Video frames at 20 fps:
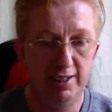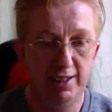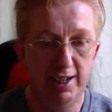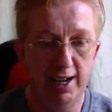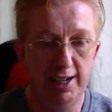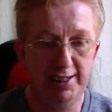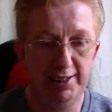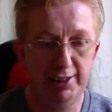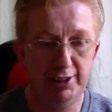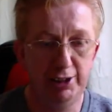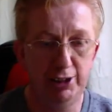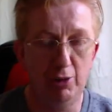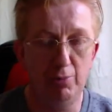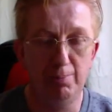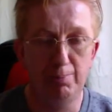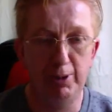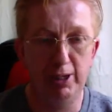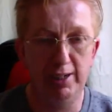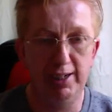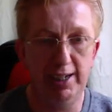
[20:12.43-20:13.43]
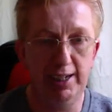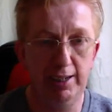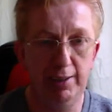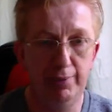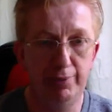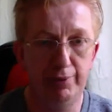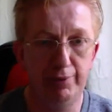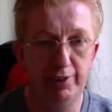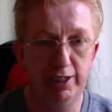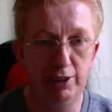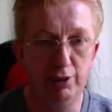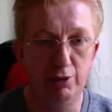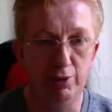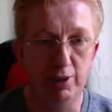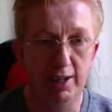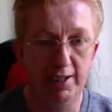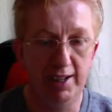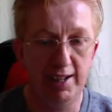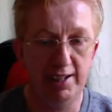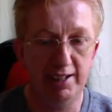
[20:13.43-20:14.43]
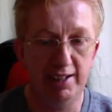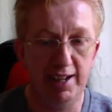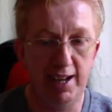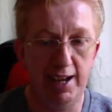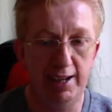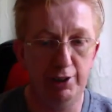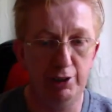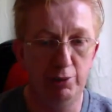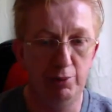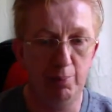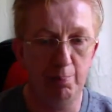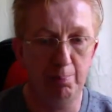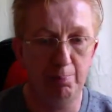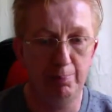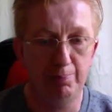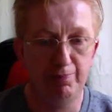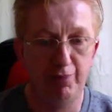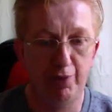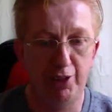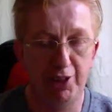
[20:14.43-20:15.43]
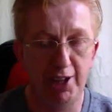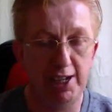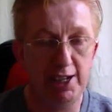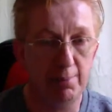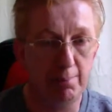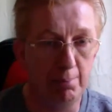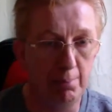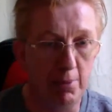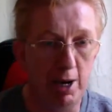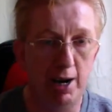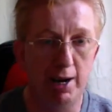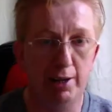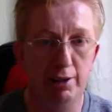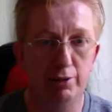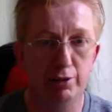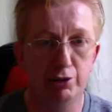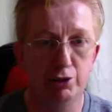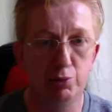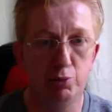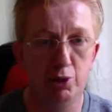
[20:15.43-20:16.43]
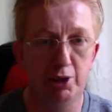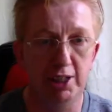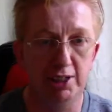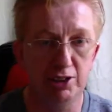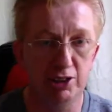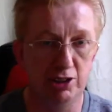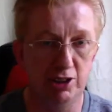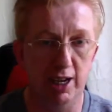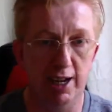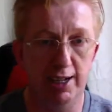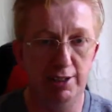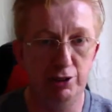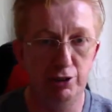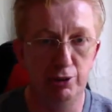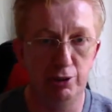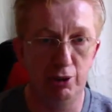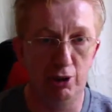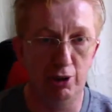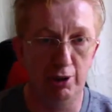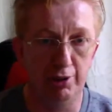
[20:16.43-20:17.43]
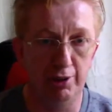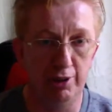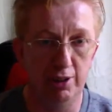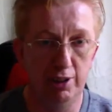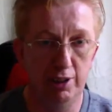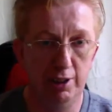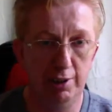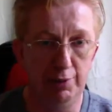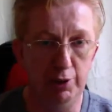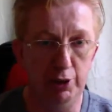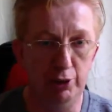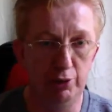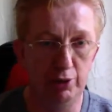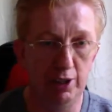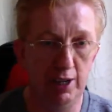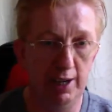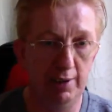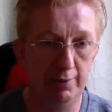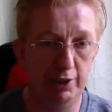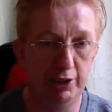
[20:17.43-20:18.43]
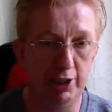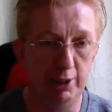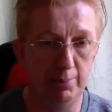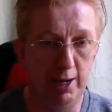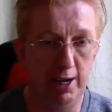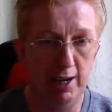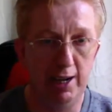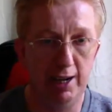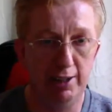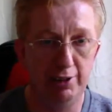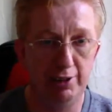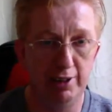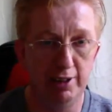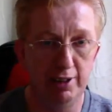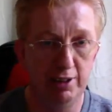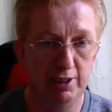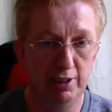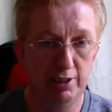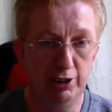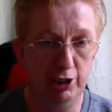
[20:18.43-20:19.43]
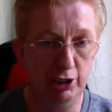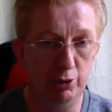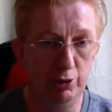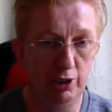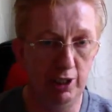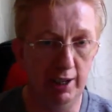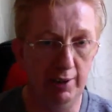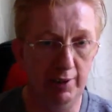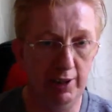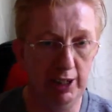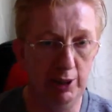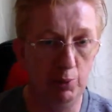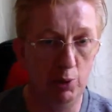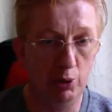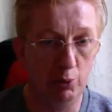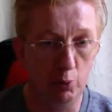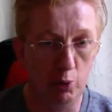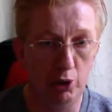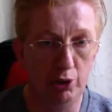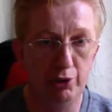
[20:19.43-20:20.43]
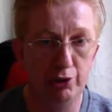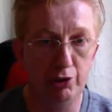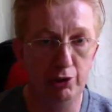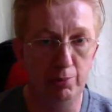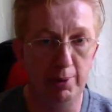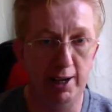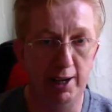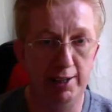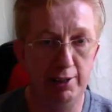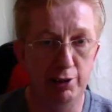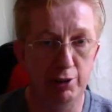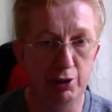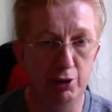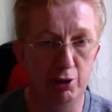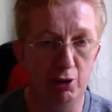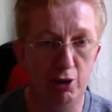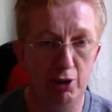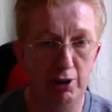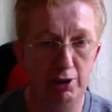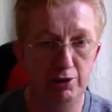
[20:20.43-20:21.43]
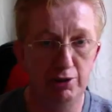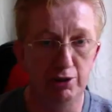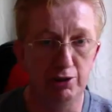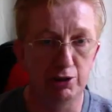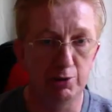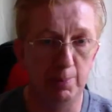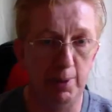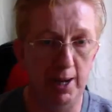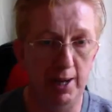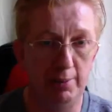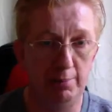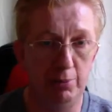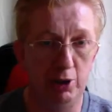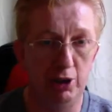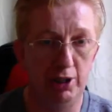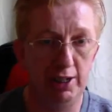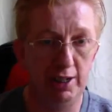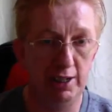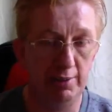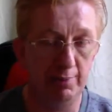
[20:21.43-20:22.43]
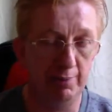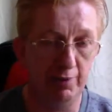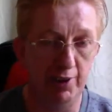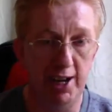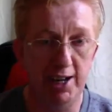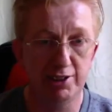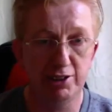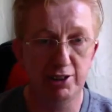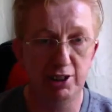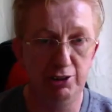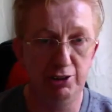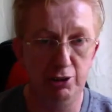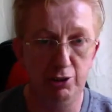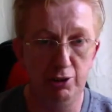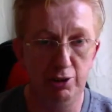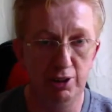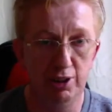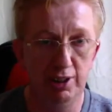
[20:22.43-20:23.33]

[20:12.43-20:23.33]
I don't believe, you know, at the end of the day, I don't think it matters what exchange you're on. If you don't have the demand, you don't have anyone wanting to buy your coins and spend money and invest in you.